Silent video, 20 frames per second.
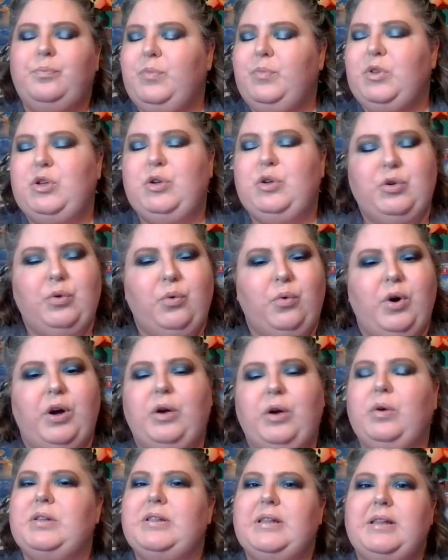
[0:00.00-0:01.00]

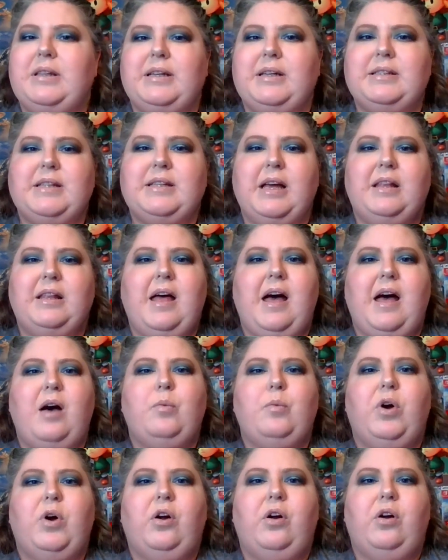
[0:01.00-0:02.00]
tutorials and things like that,
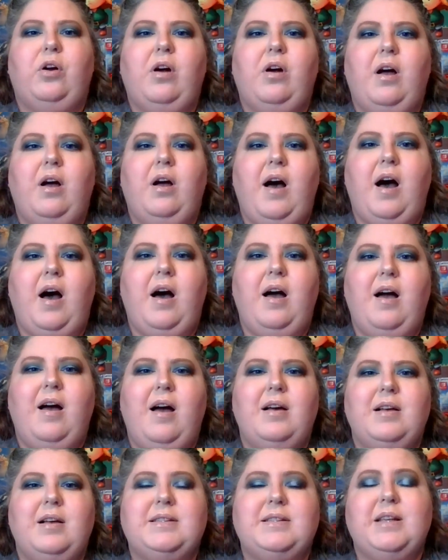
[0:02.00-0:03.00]
where
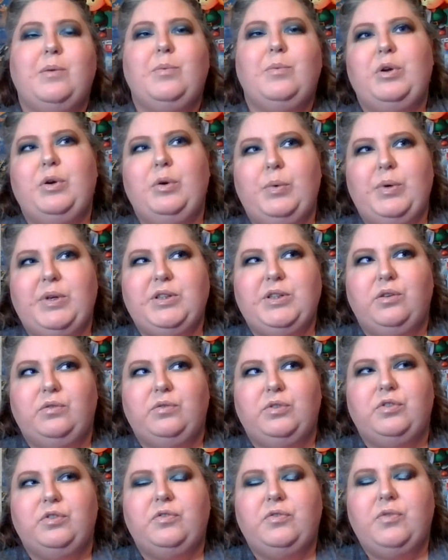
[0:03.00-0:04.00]
someone who is
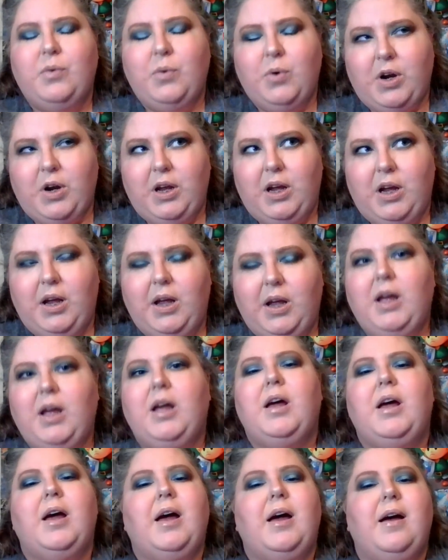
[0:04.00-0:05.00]
over 40
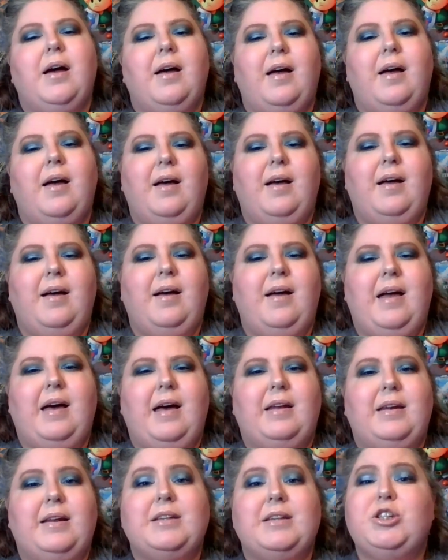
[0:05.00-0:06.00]

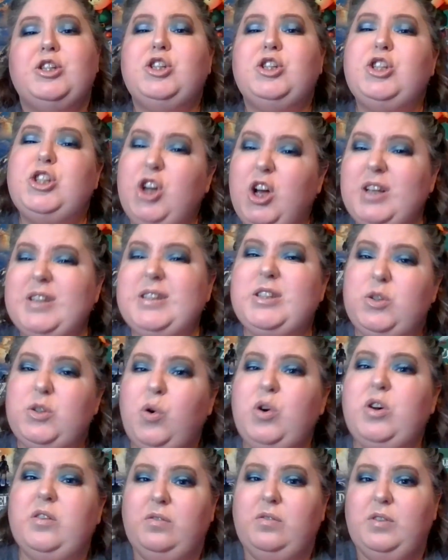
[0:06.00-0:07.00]
and is just
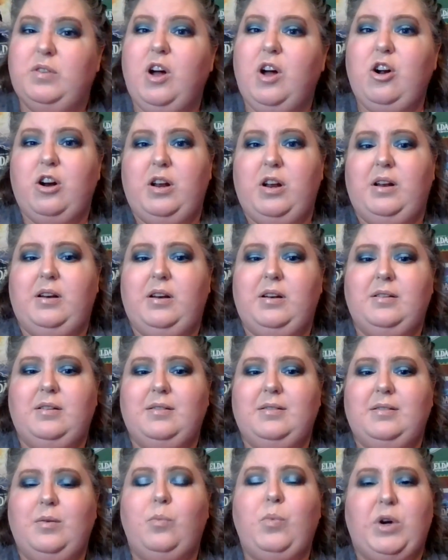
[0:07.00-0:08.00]
sort of learning
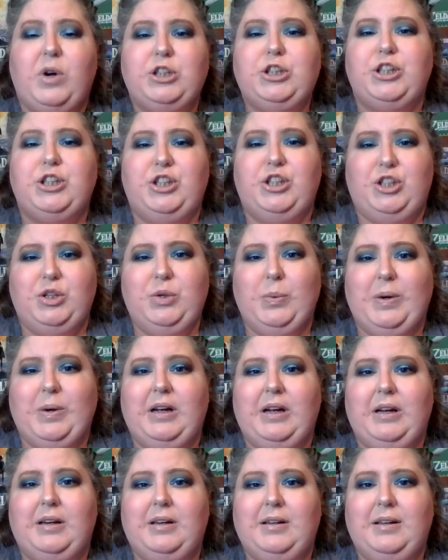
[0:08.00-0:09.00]
what she's
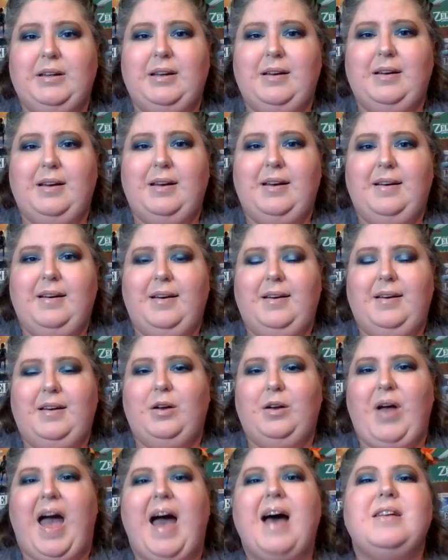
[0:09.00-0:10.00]
doing, you
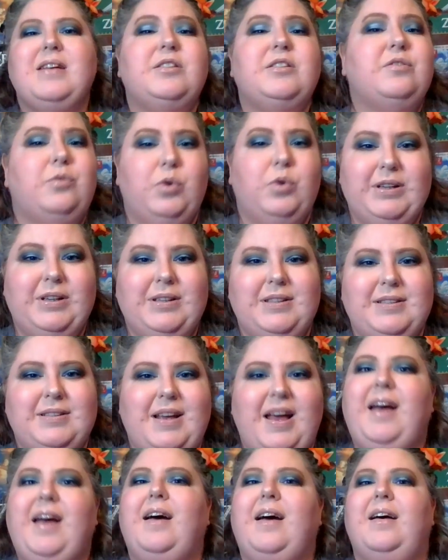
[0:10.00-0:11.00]
know, has a voice,
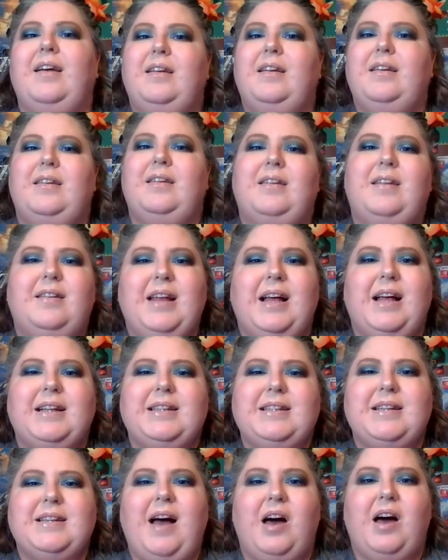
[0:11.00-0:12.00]
and
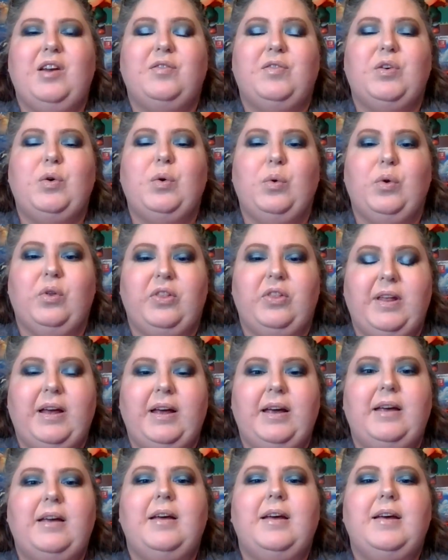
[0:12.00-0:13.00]
that's kind of a cool
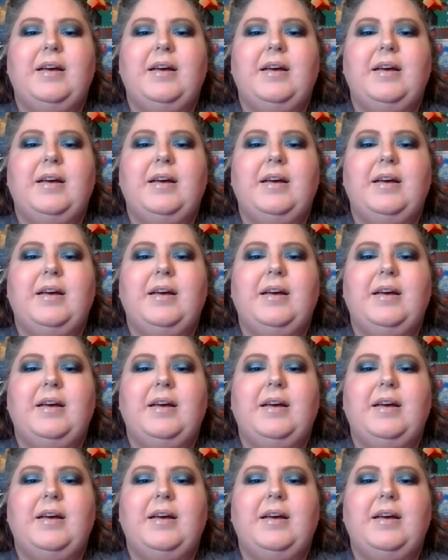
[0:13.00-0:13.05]
thing.